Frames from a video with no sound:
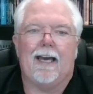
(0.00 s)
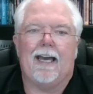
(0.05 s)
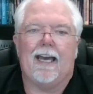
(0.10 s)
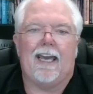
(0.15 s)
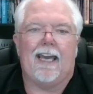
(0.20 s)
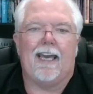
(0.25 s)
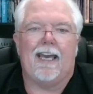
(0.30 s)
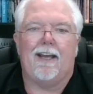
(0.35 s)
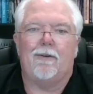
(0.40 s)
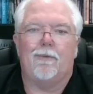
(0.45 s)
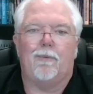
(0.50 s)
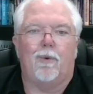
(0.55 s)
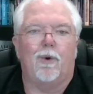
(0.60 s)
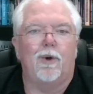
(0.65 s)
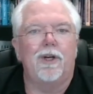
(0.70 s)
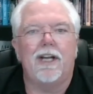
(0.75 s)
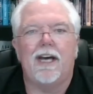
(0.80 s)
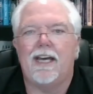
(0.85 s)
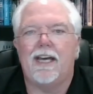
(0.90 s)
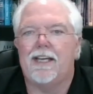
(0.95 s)
And
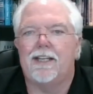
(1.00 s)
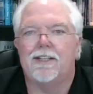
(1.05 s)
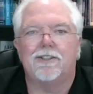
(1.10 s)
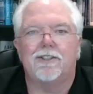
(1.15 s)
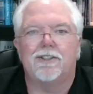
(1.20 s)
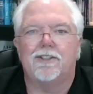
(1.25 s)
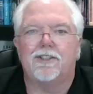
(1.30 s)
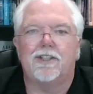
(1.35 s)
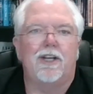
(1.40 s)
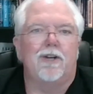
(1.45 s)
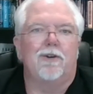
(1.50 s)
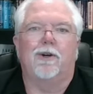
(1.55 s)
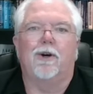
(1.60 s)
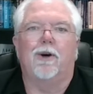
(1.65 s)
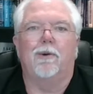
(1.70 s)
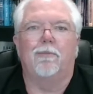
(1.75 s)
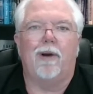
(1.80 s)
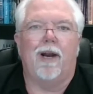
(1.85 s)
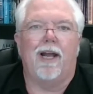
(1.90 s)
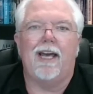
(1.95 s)
one day it's still
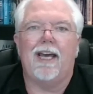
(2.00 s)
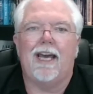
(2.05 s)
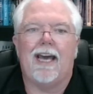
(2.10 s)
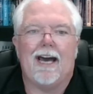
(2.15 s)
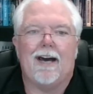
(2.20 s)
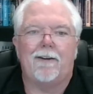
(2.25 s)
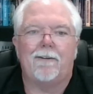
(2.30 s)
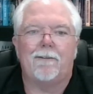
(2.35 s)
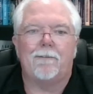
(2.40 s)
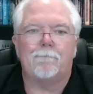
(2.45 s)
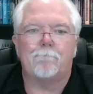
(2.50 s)
going to play out.